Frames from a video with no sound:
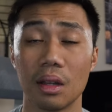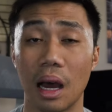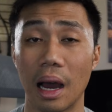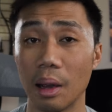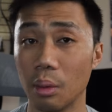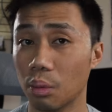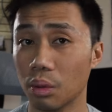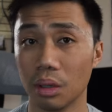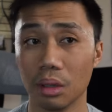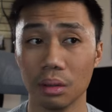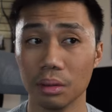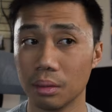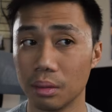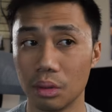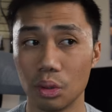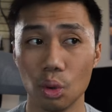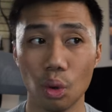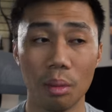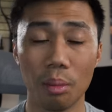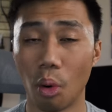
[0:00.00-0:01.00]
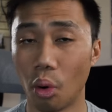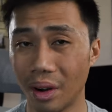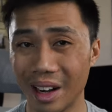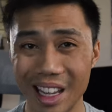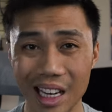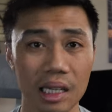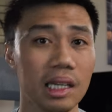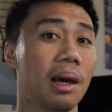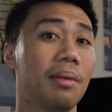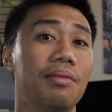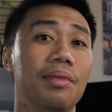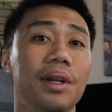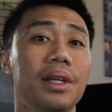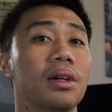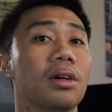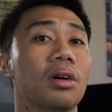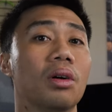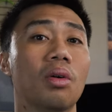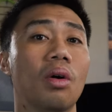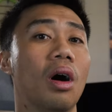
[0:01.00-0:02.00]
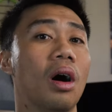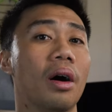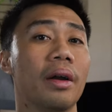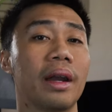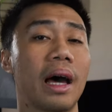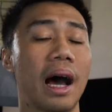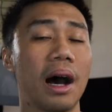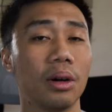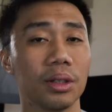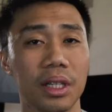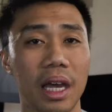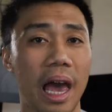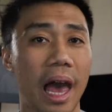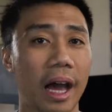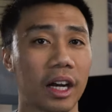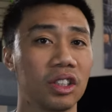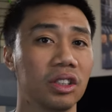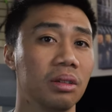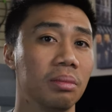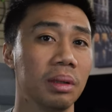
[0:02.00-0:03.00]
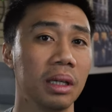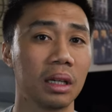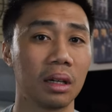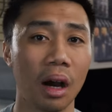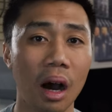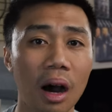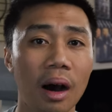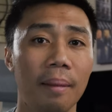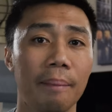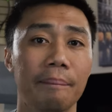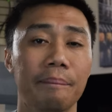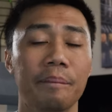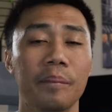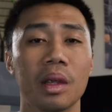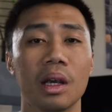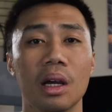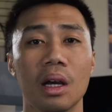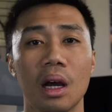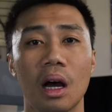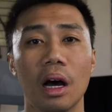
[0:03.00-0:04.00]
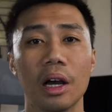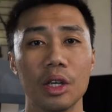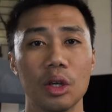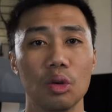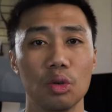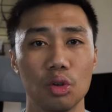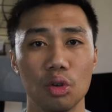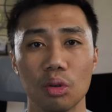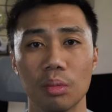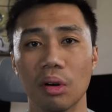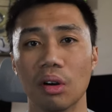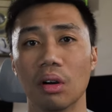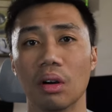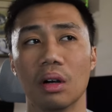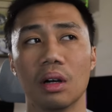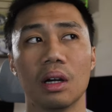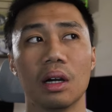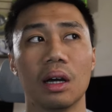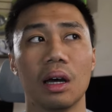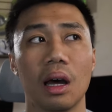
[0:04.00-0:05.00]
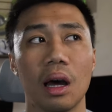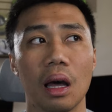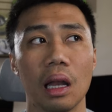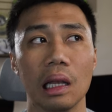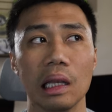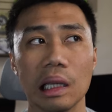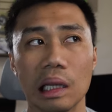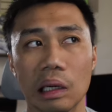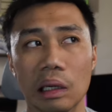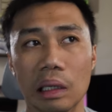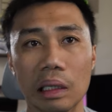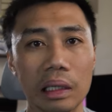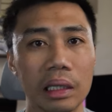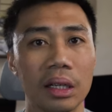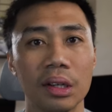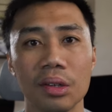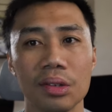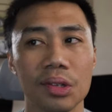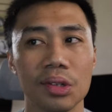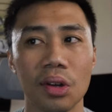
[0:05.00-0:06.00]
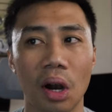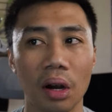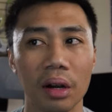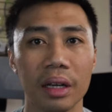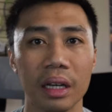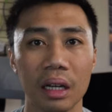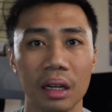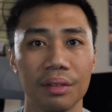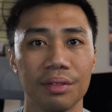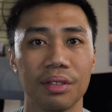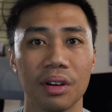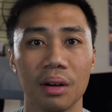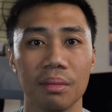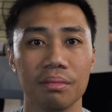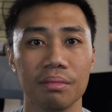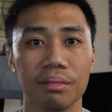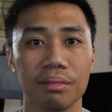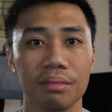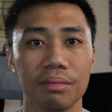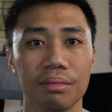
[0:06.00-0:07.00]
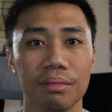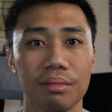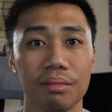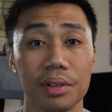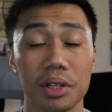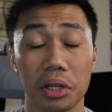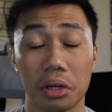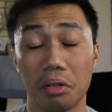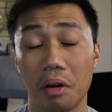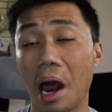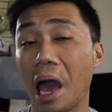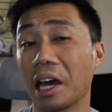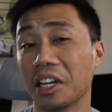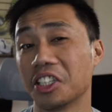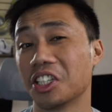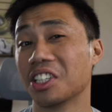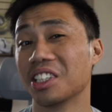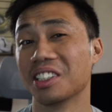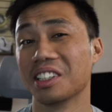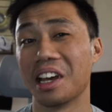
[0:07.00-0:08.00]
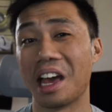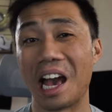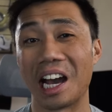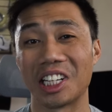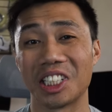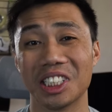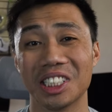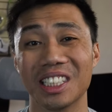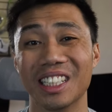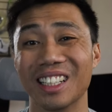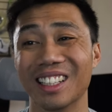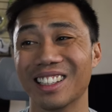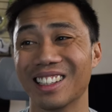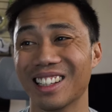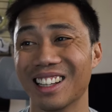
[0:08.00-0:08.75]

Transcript: I will do a more in-depth video on how to actually become a YouTuber, literally starting from scratch, actually.